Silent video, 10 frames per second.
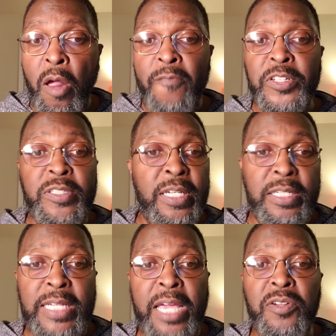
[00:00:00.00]

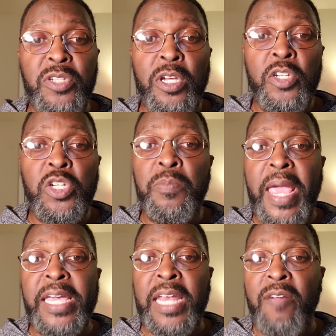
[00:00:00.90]
Facilitators should
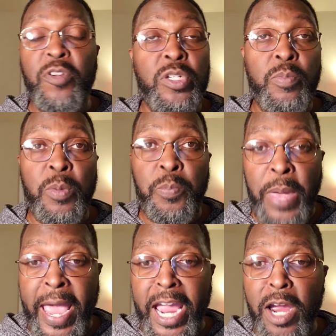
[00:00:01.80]
make an effort to
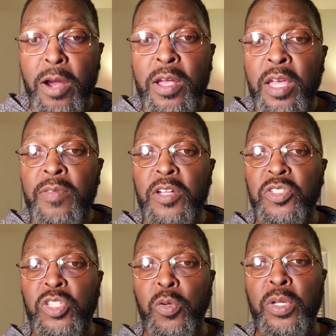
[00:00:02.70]
prepare their
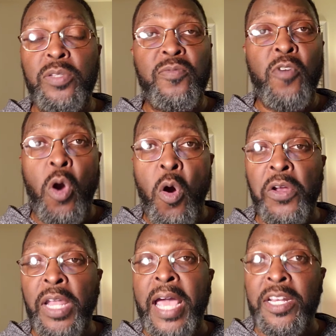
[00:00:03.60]
students for
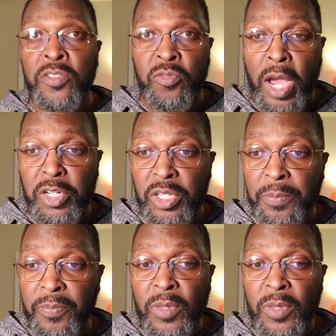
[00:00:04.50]
online instruction.